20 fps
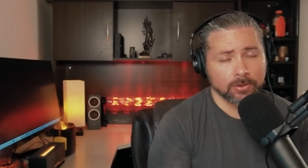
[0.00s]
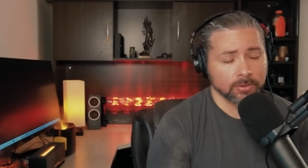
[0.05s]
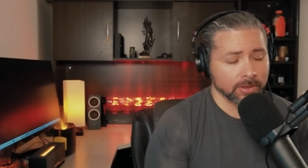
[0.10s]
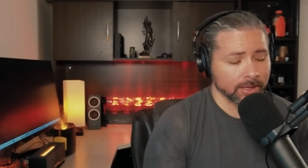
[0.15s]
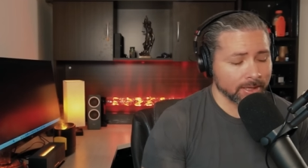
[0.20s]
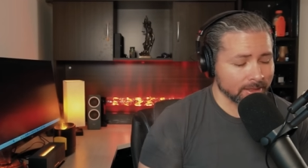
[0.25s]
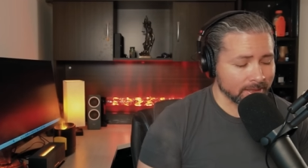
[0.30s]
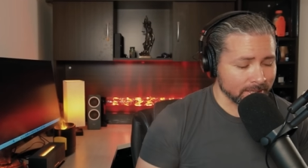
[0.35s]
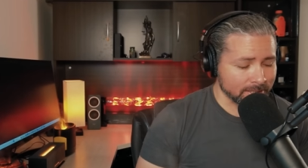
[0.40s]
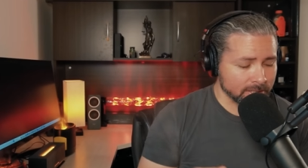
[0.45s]
or
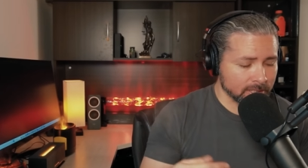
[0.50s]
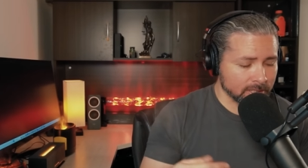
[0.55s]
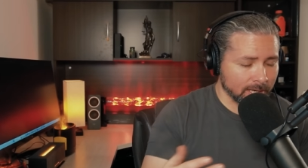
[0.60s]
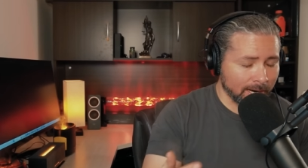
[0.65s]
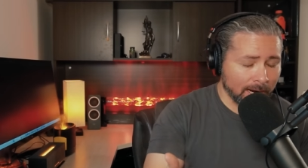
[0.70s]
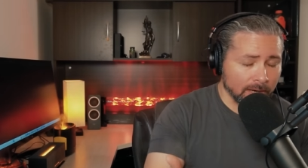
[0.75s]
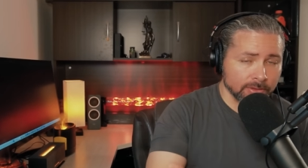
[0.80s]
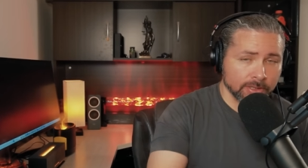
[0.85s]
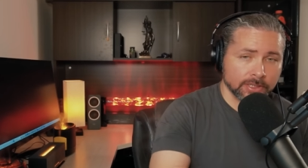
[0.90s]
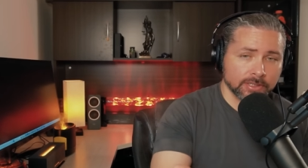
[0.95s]
that this
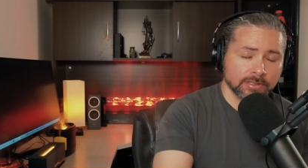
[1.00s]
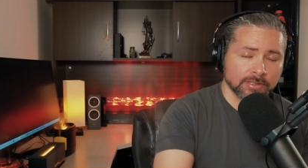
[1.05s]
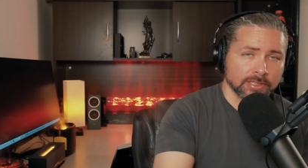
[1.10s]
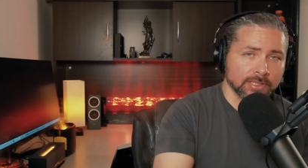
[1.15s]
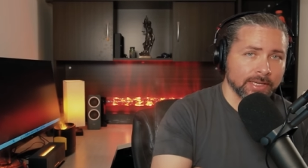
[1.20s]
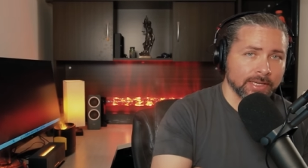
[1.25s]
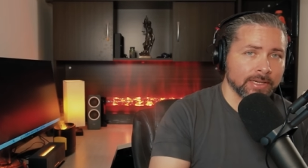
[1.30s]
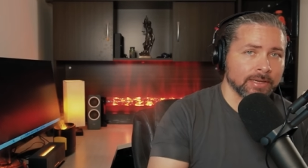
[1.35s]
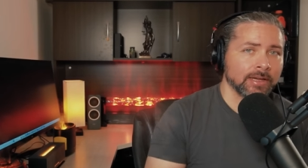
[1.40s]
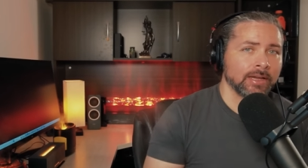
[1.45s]
child that you're
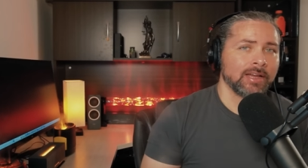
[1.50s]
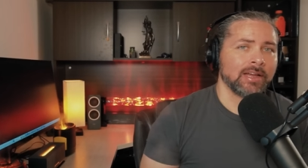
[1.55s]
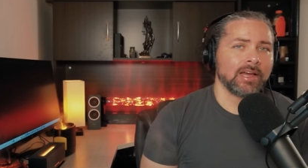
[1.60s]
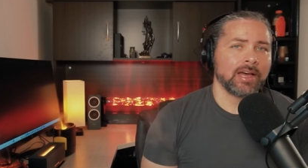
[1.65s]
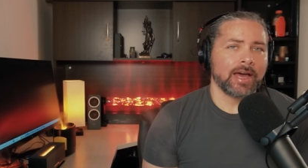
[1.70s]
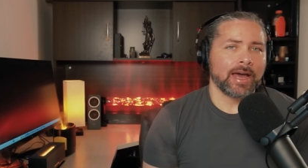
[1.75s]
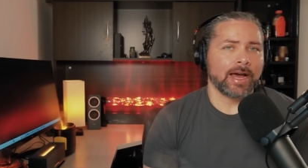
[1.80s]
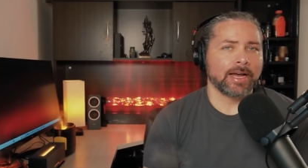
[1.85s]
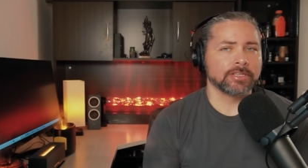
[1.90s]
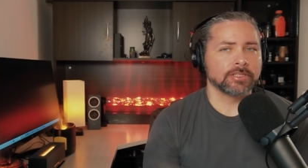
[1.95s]
seeing
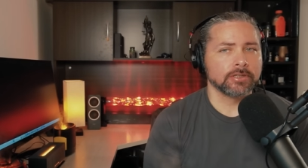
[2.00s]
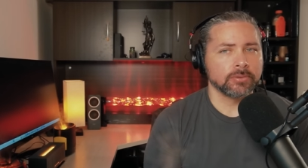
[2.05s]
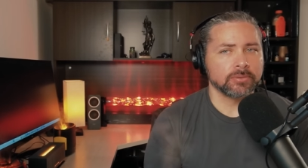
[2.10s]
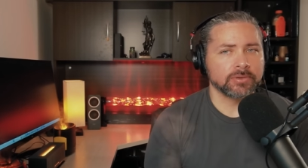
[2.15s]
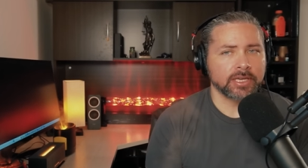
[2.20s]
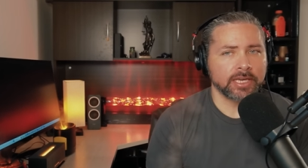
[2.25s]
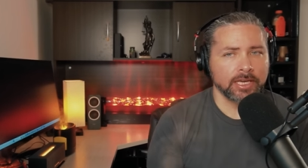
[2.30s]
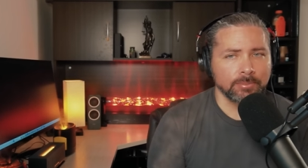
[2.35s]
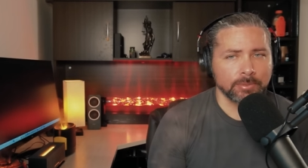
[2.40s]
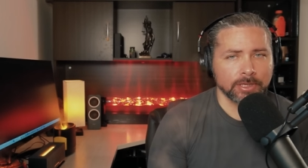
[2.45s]
has
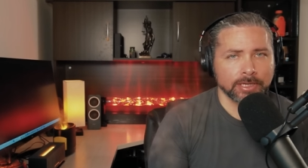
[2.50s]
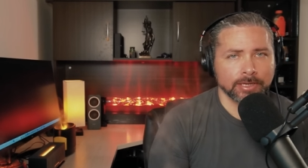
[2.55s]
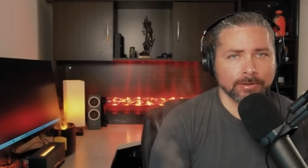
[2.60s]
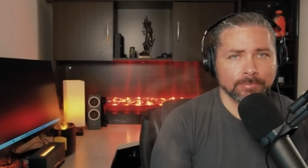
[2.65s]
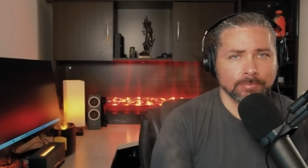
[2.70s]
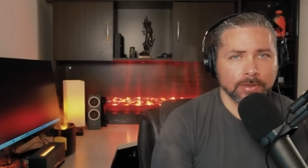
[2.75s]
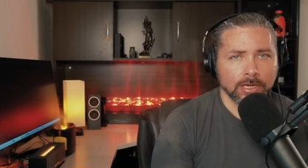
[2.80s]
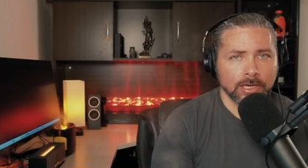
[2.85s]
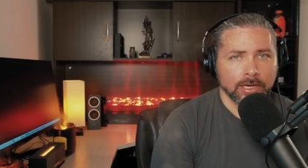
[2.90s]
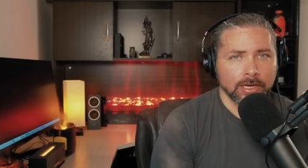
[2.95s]

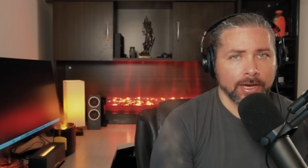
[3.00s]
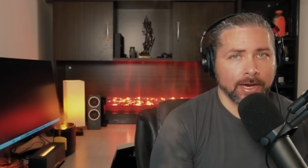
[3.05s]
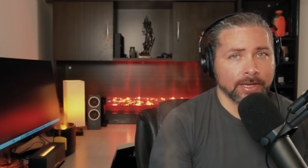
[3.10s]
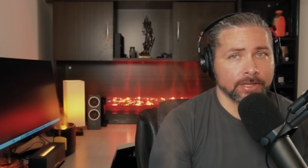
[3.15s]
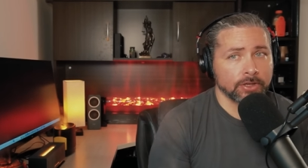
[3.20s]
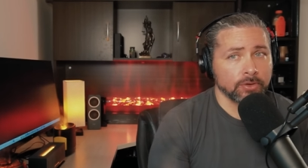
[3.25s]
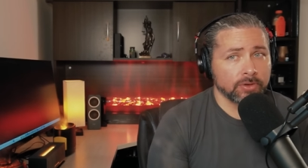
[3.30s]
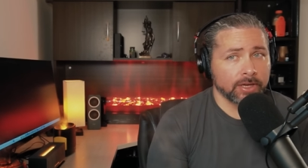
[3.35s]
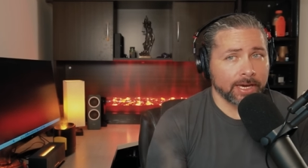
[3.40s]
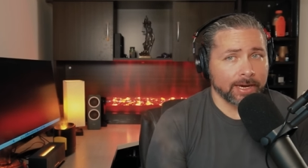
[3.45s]
leukemia,
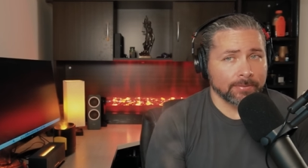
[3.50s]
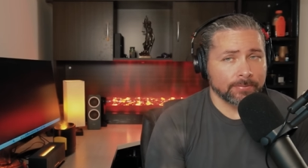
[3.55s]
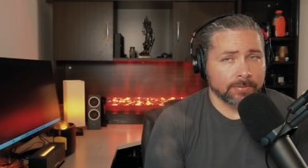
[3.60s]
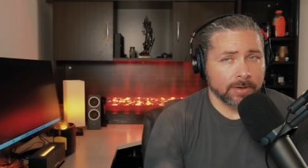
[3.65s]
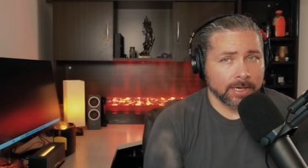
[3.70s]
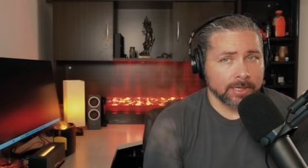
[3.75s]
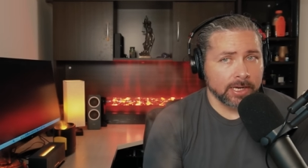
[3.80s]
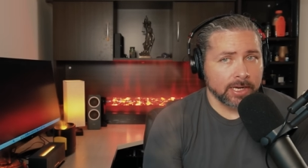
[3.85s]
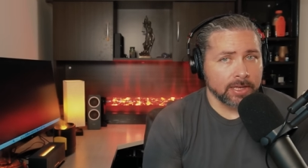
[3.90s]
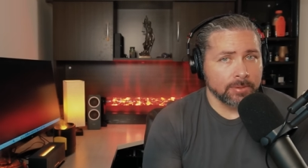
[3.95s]
and you can't
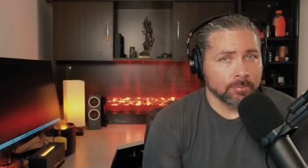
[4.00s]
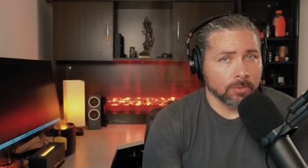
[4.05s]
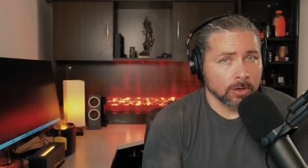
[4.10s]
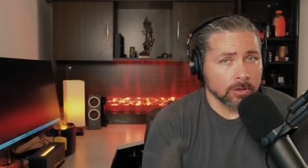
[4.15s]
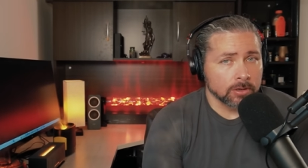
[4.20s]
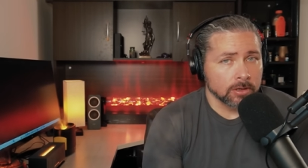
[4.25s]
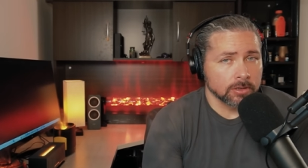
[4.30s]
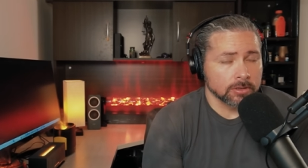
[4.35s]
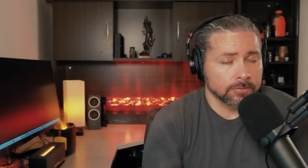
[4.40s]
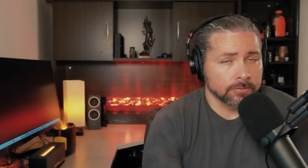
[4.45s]
find any
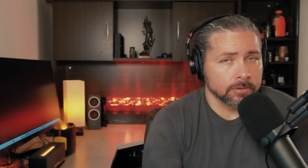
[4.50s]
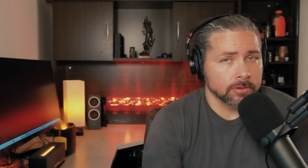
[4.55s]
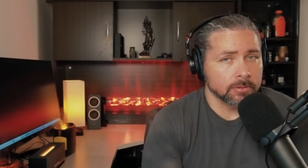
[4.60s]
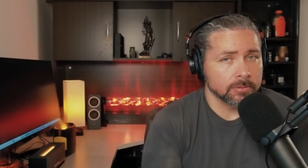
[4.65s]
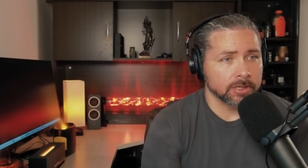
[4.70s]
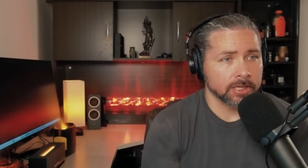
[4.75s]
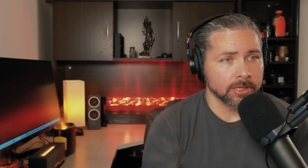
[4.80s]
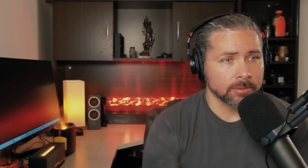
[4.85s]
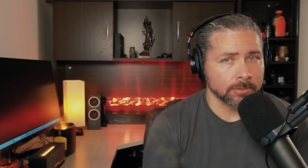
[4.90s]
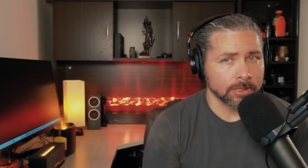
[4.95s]
markers for
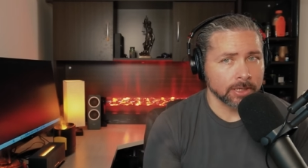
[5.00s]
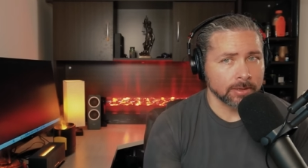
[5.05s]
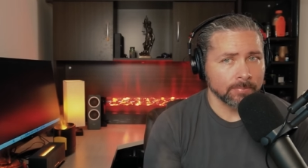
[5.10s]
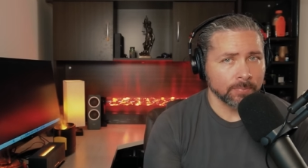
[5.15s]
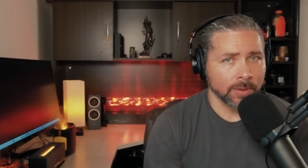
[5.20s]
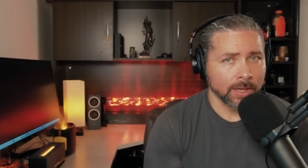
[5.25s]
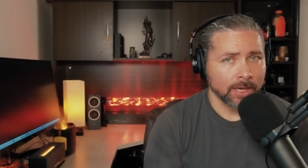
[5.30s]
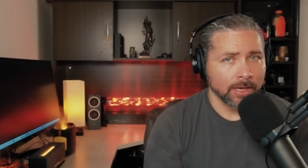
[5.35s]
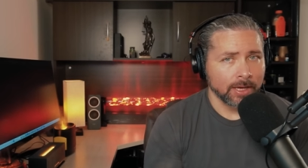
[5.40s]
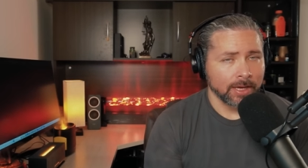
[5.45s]
leukemia,
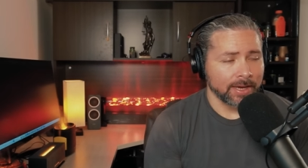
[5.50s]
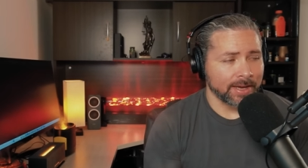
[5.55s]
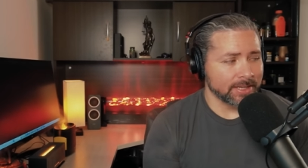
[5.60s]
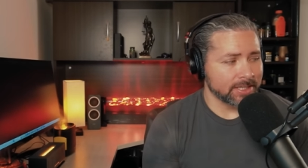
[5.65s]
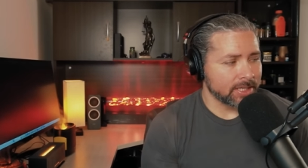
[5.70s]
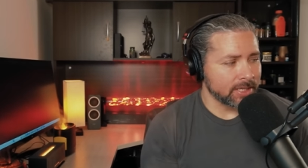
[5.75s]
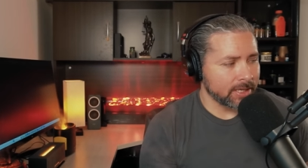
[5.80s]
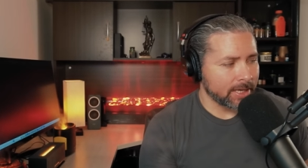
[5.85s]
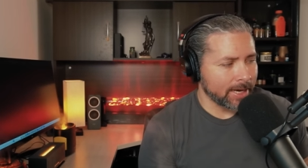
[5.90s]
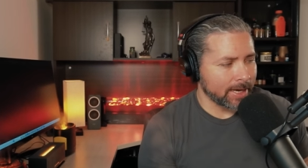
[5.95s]
and
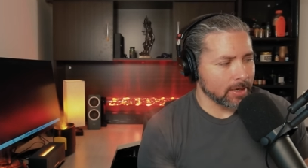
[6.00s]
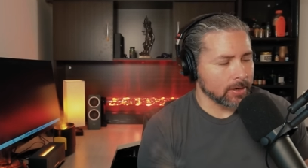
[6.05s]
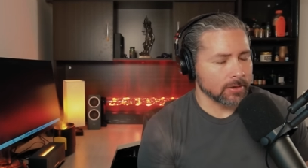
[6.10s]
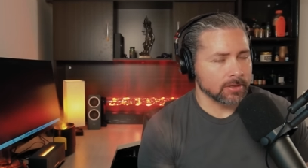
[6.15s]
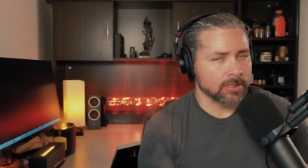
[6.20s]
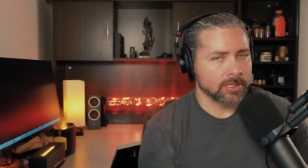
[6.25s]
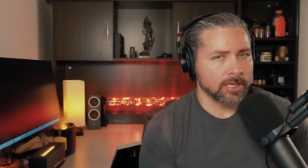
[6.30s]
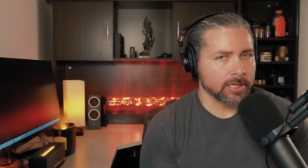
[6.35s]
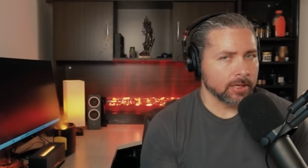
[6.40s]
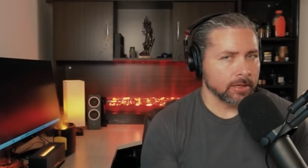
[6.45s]
she can't
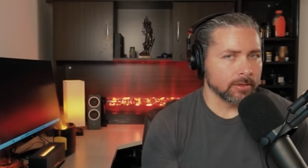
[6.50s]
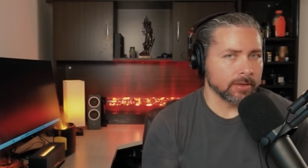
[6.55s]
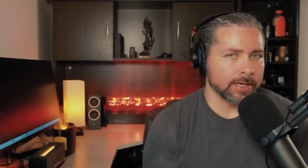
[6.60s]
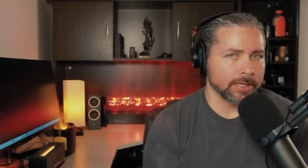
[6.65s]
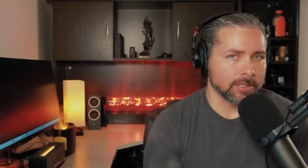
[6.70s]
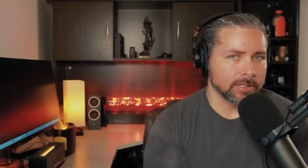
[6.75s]
articulate